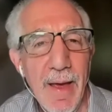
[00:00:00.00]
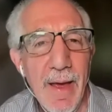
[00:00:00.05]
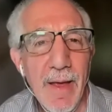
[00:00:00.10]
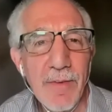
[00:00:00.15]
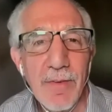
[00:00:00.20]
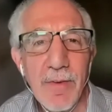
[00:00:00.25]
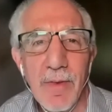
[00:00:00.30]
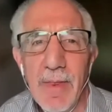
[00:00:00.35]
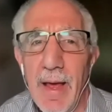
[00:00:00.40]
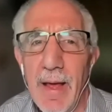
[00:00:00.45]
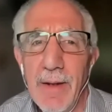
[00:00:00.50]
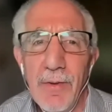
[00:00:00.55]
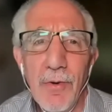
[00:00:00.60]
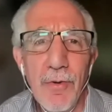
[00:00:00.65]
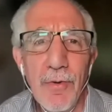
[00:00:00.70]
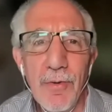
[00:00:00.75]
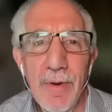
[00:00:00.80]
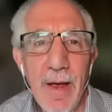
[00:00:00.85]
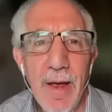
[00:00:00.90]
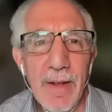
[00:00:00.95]
So that
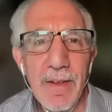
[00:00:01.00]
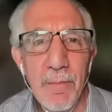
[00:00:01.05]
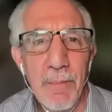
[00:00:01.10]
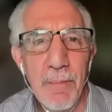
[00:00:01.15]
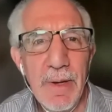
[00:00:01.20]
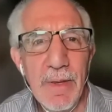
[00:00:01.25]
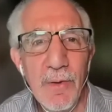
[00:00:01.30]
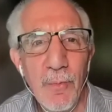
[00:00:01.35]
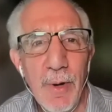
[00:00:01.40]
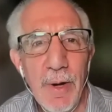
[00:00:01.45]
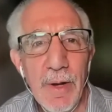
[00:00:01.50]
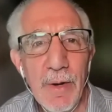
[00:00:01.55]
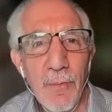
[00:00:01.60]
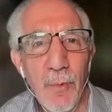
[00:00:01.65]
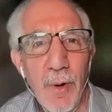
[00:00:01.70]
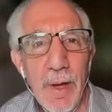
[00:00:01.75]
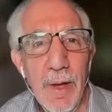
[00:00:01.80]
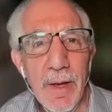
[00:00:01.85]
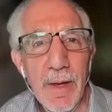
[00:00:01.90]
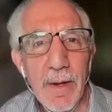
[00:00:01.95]
turned out to be the
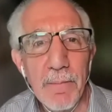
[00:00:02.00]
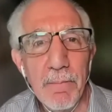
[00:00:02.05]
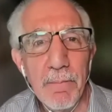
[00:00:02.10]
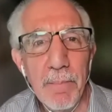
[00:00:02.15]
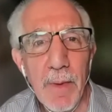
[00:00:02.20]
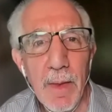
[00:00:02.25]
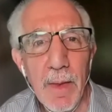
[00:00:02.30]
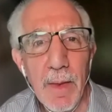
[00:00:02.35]
win-win